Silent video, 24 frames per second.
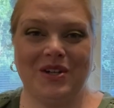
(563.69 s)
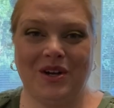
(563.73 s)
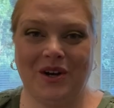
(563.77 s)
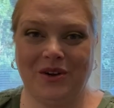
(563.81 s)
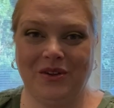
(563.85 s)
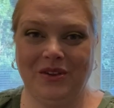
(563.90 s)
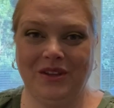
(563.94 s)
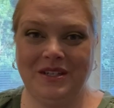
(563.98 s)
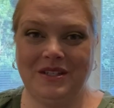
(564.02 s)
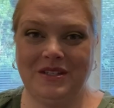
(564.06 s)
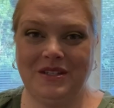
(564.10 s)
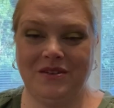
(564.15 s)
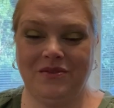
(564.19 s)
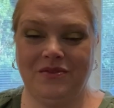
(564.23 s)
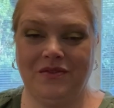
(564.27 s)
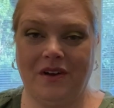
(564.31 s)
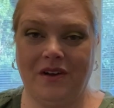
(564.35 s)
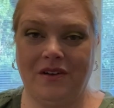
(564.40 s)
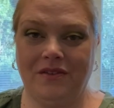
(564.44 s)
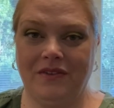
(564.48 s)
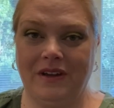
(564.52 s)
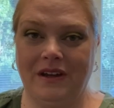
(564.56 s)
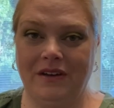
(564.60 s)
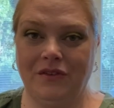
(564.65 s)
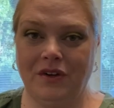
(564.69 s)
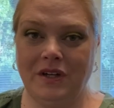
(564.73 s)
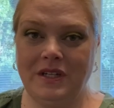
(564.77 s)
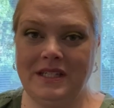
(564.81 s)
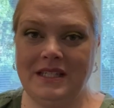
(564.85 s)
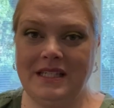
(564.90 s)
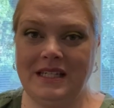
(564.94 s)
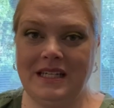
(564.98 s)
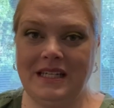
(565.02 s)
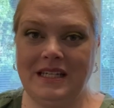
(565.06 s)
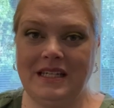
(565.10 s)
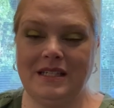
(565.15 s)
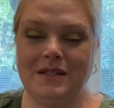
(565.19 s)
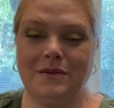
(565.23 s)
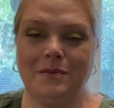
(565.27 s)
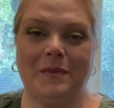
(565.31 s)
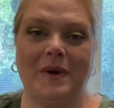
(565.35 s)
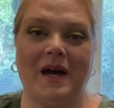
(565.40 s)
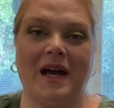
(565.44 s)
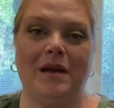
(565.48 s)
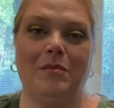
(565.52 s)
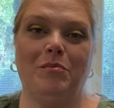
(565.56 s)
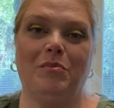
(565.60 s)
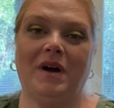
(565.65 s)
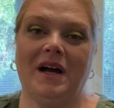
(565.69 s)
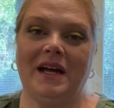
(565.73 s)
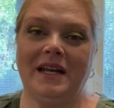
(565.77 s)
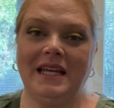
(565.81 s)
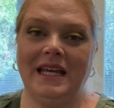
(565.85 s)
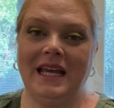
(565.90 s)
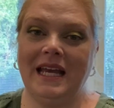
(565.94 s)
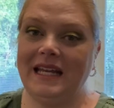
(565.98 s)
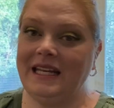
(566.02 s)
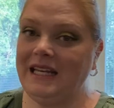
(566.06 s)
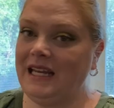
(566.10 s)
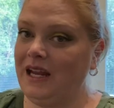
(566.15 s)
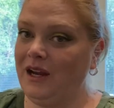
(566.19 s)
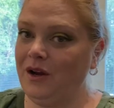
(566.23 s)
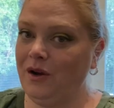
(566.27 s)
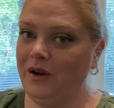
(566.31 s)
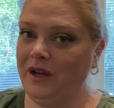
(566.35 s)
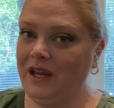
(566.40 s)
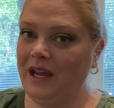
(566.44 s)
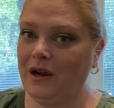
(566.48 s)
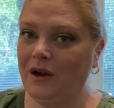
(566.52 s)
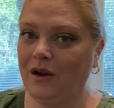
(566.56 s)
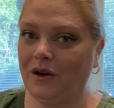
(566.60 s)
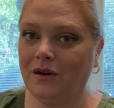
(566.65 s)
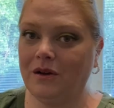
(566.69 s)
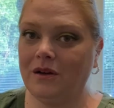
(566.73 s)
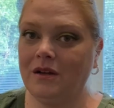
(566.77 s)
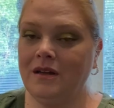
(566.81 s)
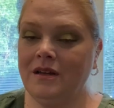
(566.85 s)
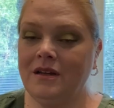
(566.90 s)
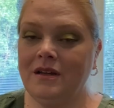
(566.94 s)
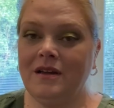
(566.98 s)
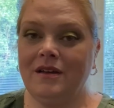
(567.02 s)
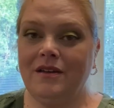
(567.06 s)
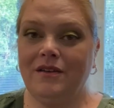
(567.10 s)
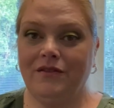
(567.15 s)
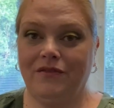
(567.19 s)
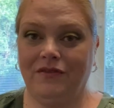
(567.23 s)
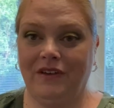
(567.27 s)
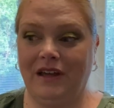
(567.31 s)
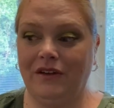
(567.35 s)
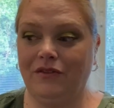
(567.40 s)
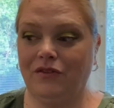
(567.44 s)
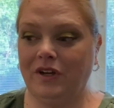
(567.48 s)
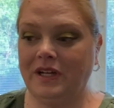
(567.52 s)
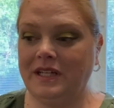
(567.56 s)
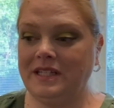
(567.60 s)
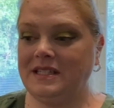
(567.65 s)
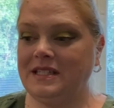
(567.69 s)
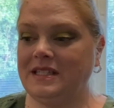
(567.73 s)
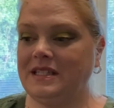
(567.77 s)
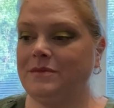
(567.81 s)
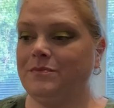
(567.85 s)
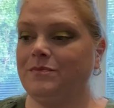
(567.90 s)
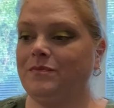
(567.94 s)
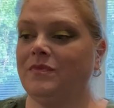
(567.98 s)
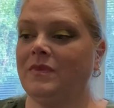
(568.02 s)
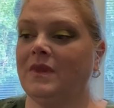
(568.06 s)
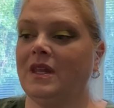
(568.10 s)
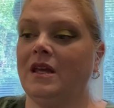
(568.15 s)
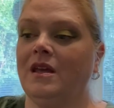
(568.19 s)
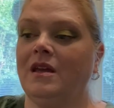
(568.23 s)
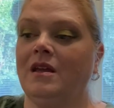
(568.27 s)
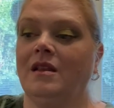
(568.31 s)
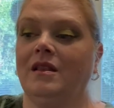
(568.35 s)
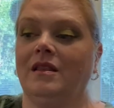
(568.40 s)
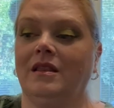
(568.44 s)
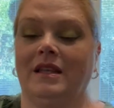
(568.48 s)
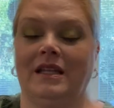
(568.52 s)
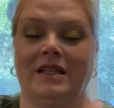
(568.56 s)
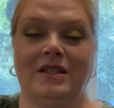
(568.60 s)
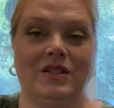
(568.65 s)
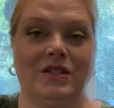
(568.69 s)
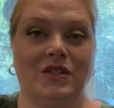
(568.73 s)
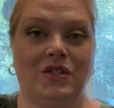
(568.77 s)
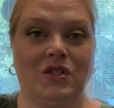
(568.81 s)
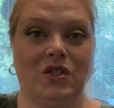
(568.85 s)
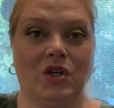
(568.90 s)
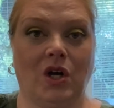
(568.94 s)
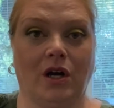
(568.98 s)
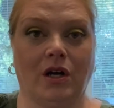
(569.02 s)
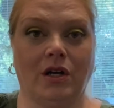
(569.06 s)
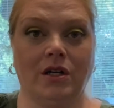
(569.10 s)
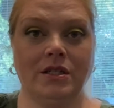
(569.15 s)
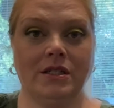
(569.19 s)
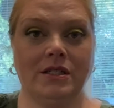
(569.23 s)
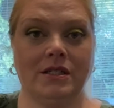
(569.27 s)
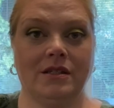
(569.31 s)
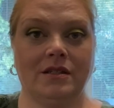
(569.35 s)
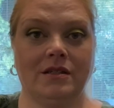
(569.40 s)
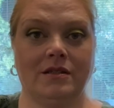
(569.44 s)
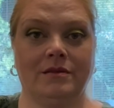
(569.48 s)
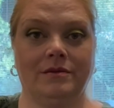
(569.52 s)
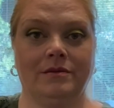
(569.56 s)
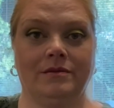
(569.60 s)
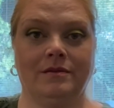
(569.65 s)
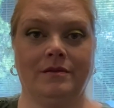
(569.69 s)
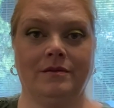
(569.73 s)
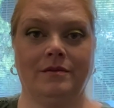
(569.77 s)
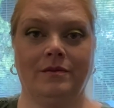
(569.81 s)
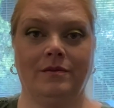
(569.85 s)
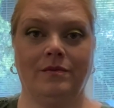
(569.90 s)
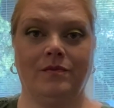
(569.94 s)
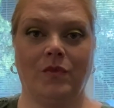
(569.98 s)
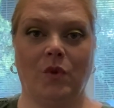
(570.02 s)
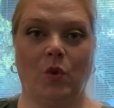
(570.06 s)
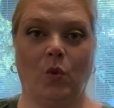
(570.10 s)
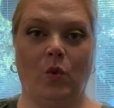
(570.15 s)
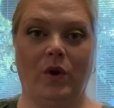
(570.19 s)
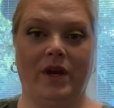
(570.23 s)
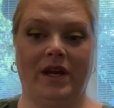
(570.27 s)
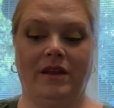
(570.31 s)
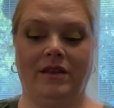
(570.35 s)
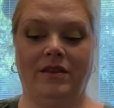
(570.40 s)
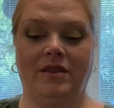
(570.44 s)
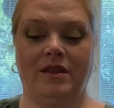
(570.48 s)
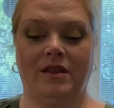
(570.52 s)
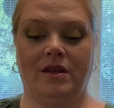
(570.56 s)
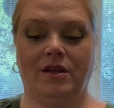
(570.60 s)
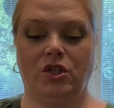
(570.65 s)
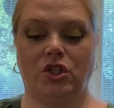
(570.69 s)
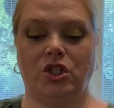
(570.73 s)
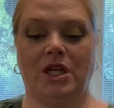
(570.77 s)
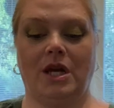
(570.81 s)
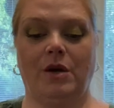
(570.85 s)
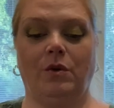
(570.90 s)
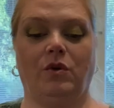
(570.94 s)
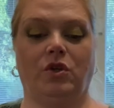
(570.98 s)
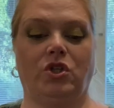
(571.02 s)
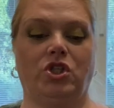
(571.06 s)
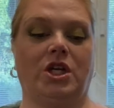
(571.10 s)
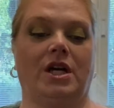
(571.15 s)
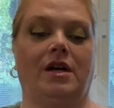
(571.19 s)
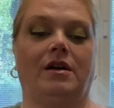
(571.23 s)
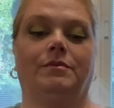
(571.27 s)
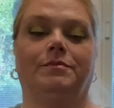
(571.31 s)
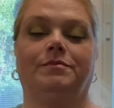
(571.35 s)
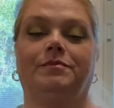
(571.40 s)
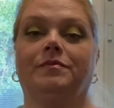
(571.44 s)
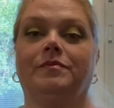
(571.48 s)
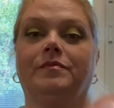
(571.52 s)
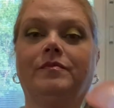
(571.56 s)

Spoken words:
on our list of fall favorites is my body and hair care favorites. Let's start with shower gel.